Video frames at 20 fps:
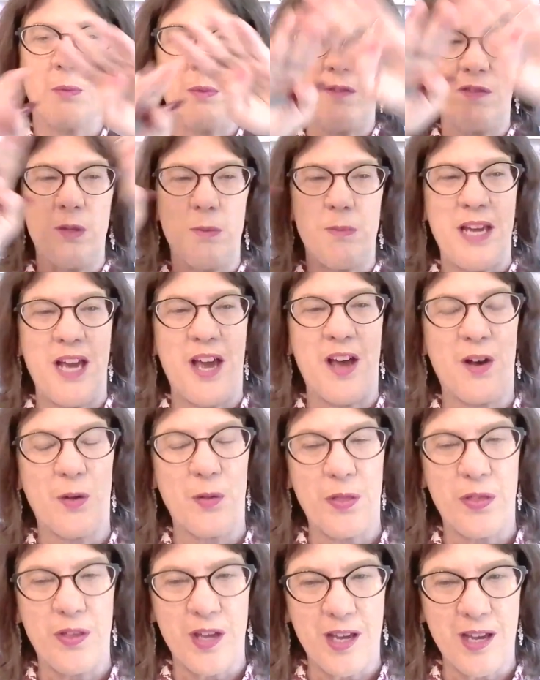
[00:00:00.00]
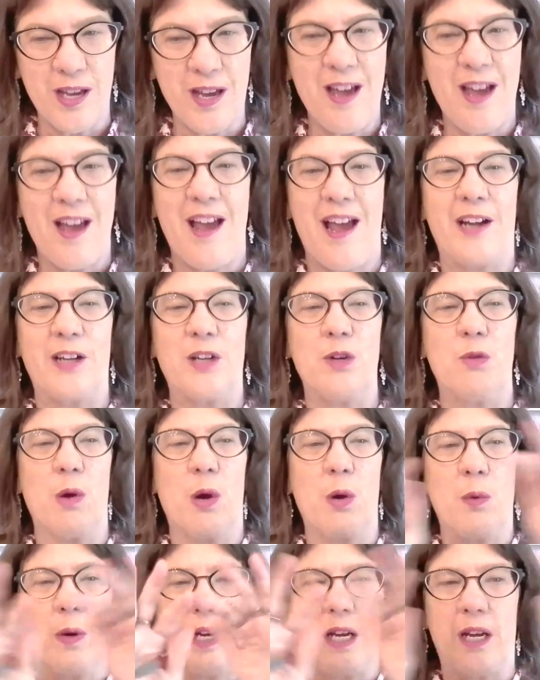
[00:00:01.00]
And we have to be healthy and
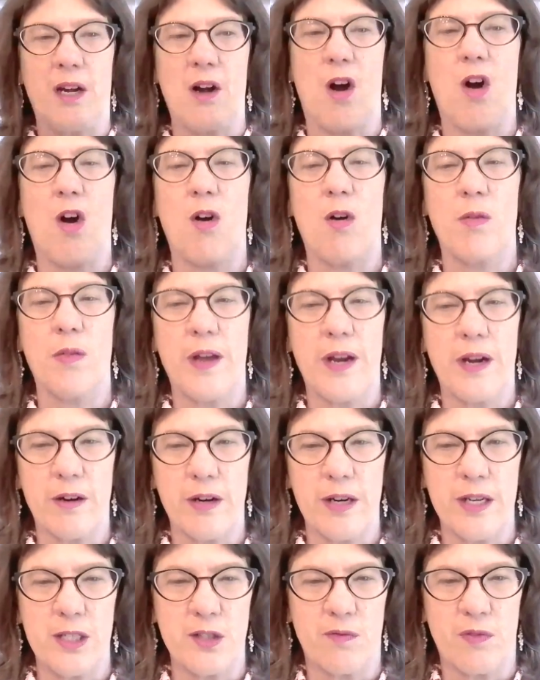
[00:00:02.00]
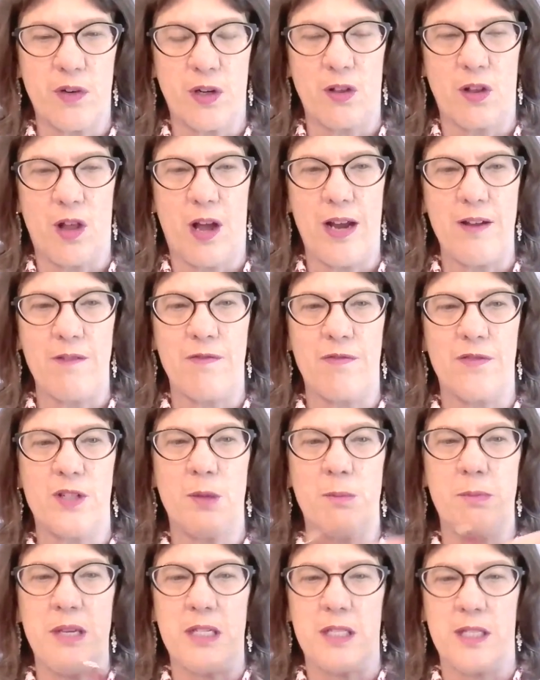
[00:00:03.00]
growing in all the areas of our
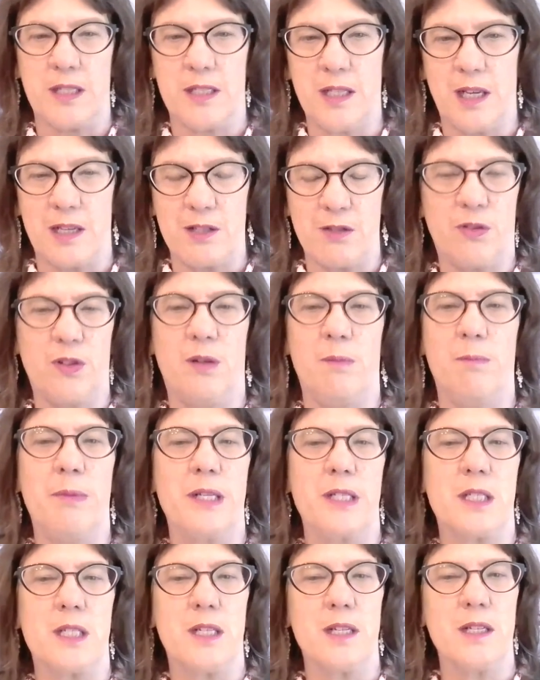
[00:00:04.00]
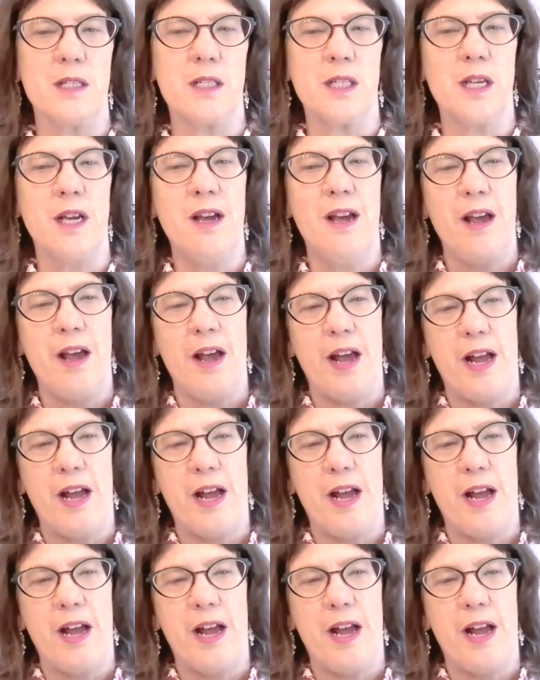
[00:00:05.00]
life to be successful in business.